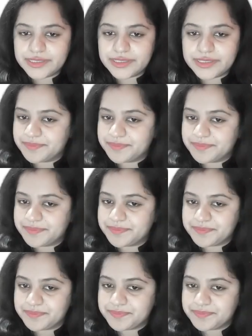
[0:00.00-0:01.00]
Okay.
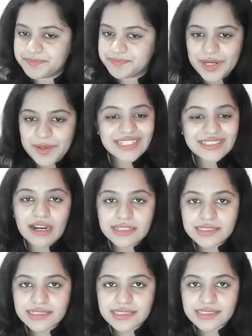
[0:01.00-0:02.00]
Now let's
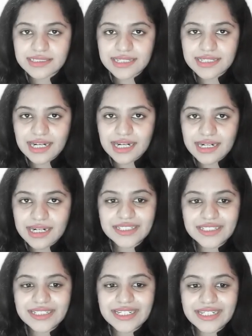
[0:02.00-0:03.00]
understand this with an
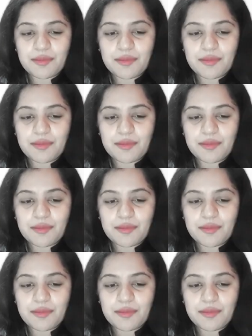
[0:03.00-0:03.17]
example.